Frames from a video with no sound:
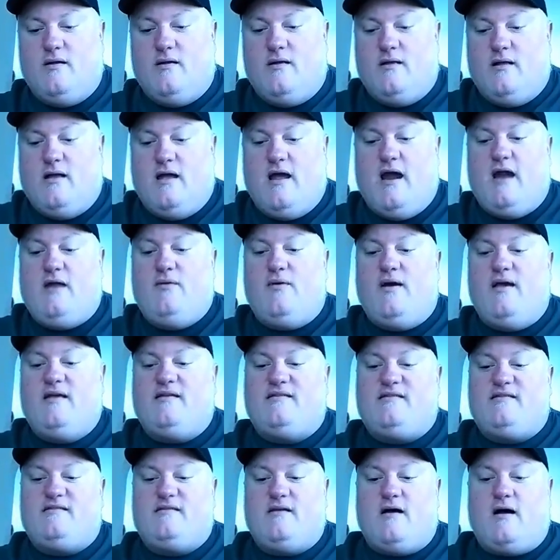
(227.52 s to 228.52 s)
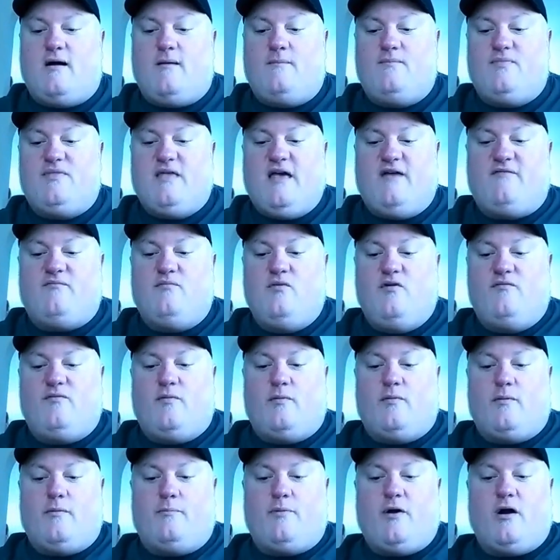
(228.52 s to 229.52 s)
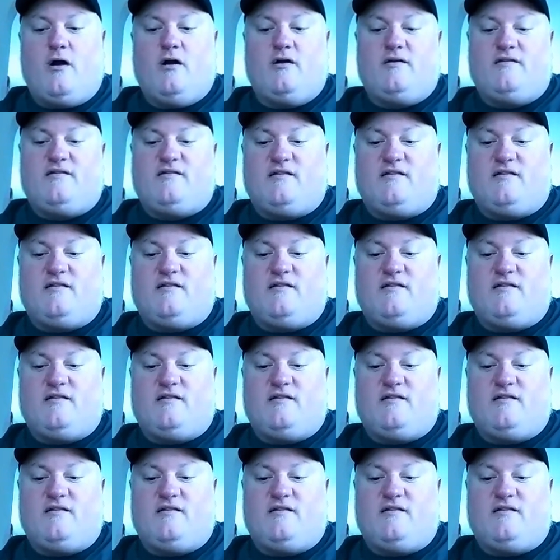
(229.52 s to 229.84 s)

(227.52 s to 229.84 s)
Anyways, they have movable parts